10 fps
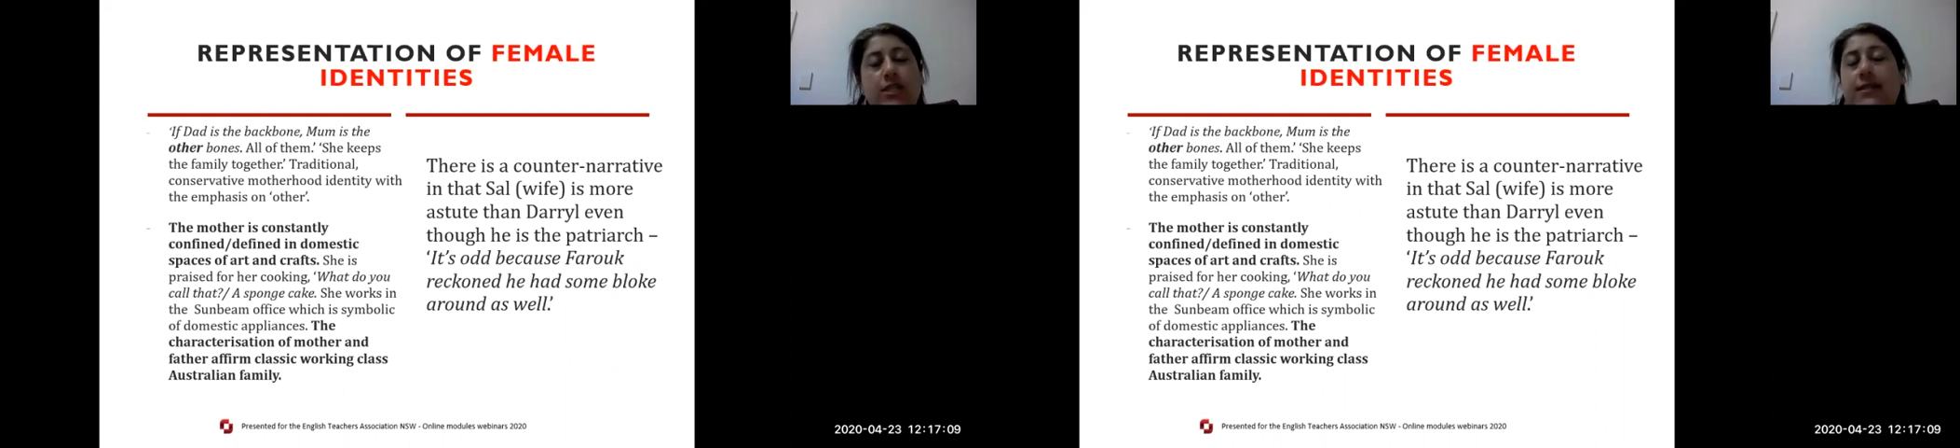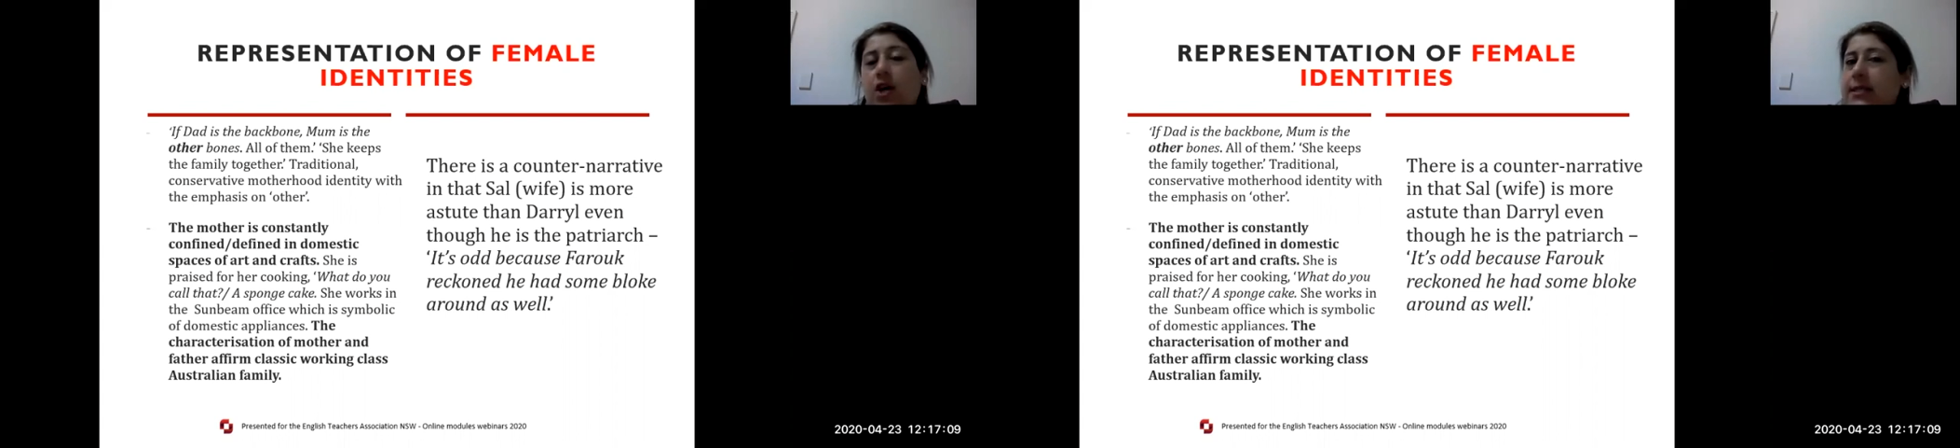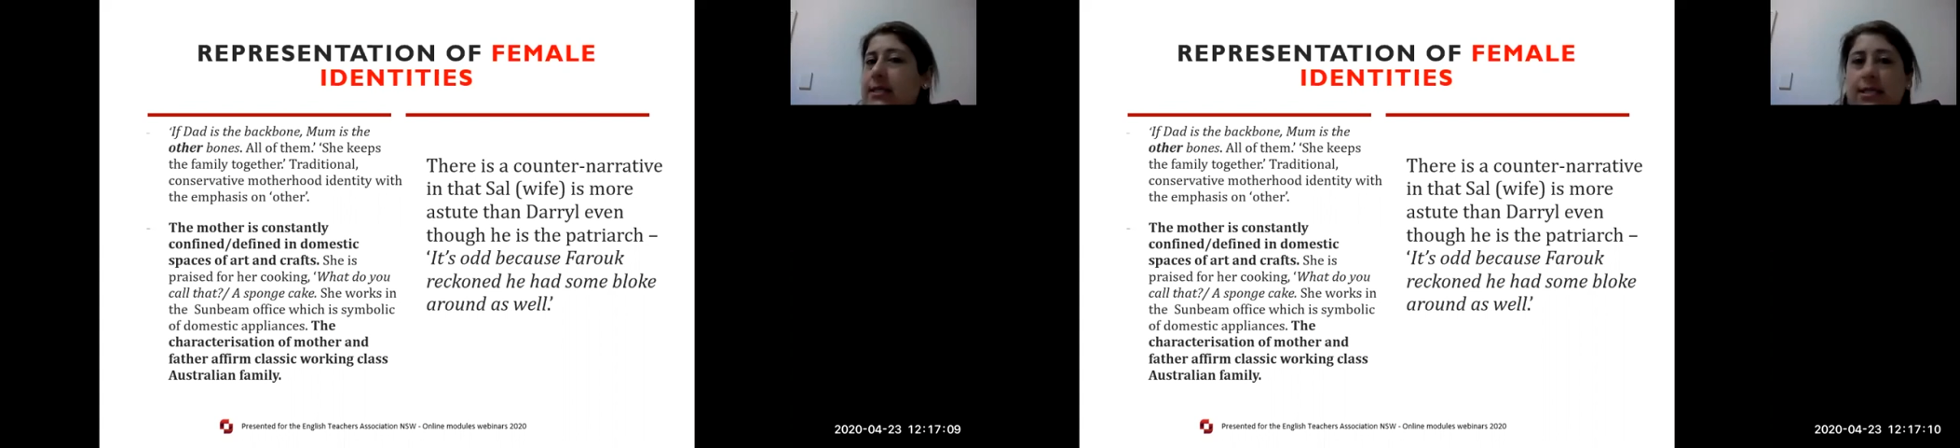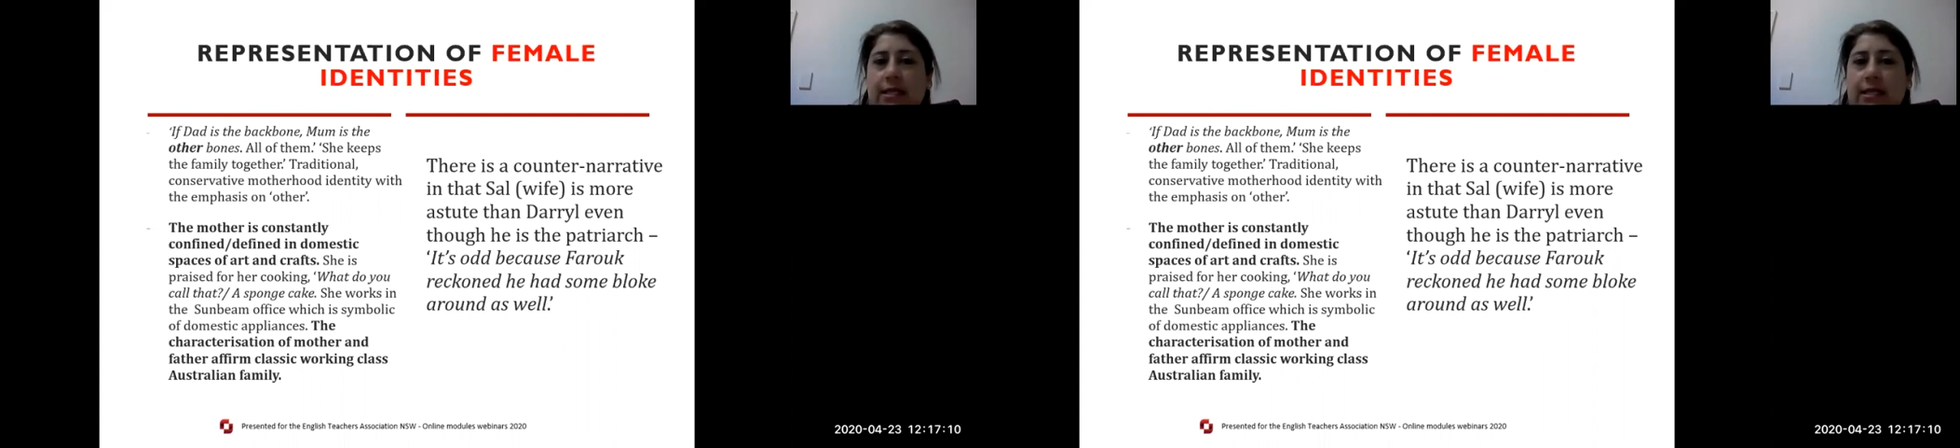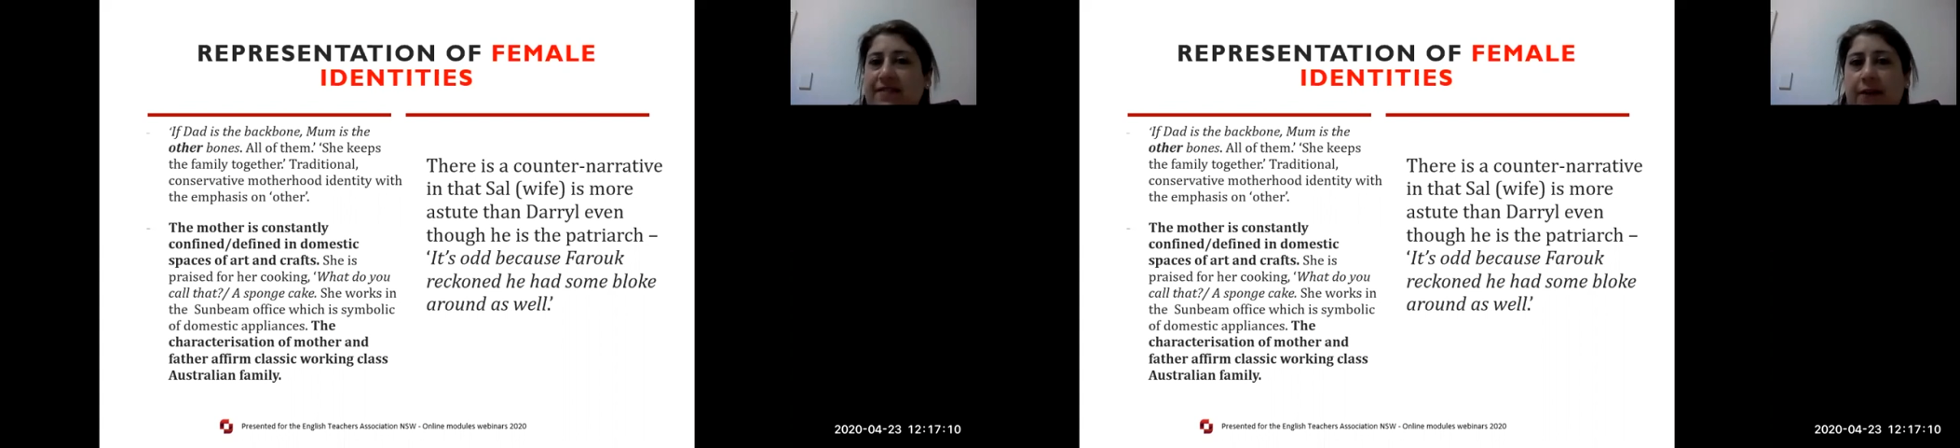She's
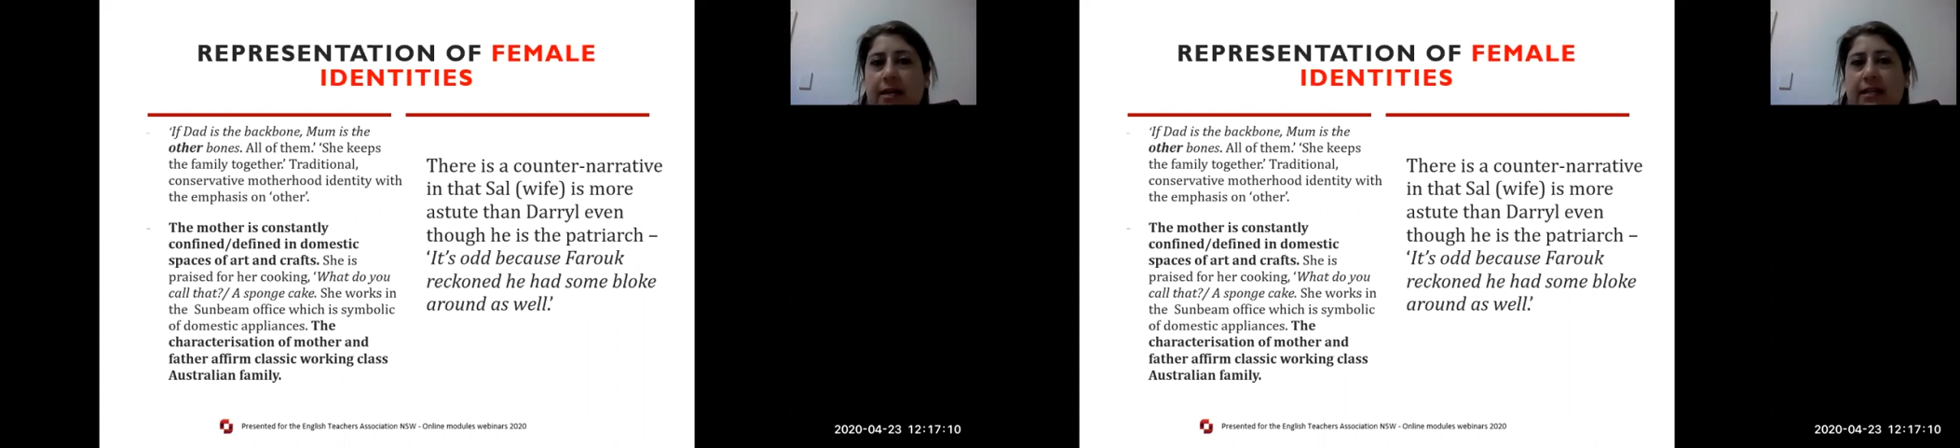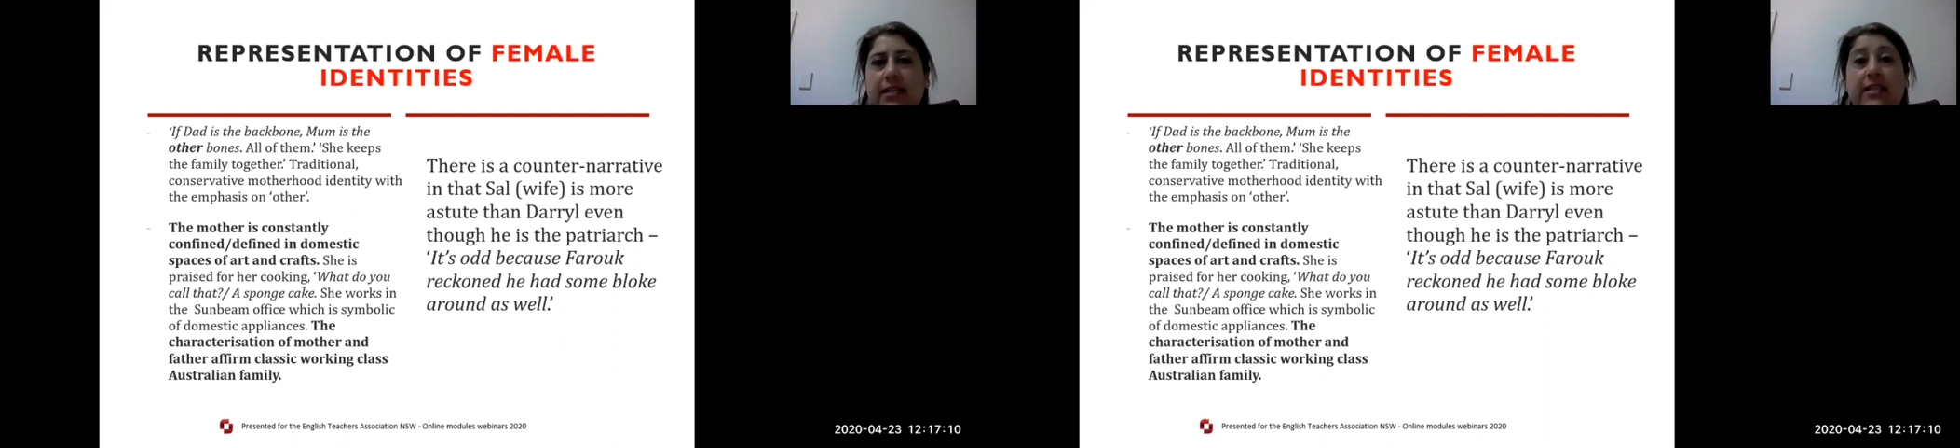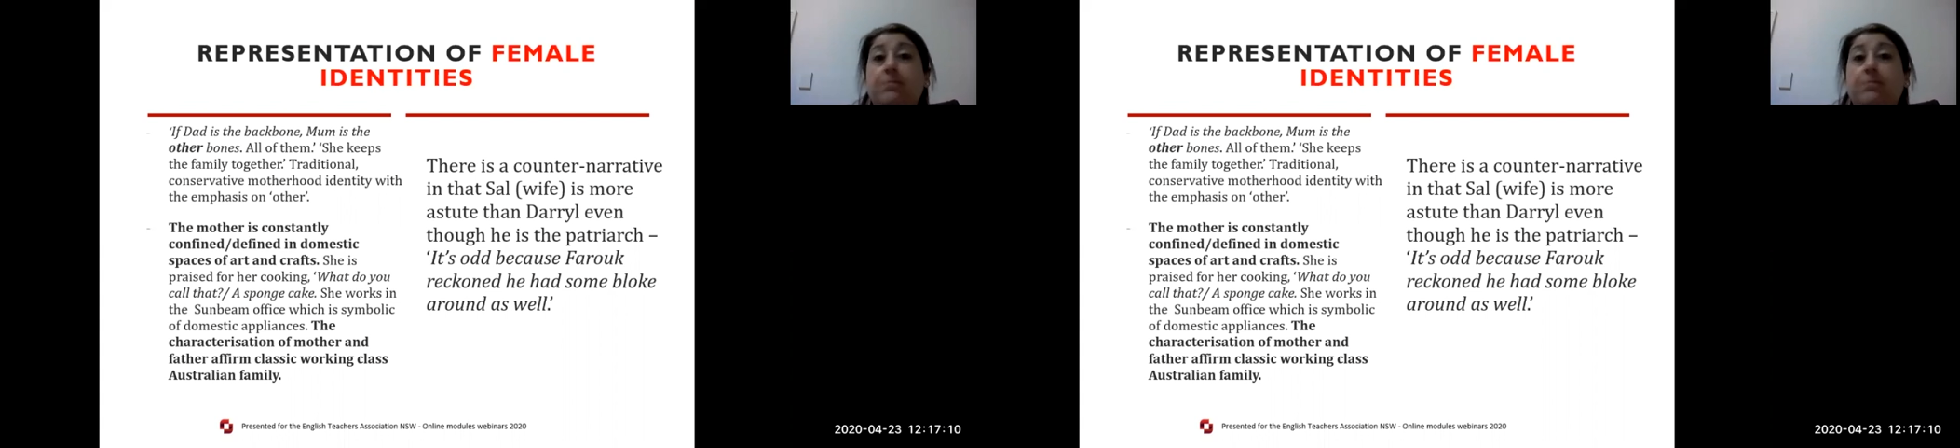constantly defined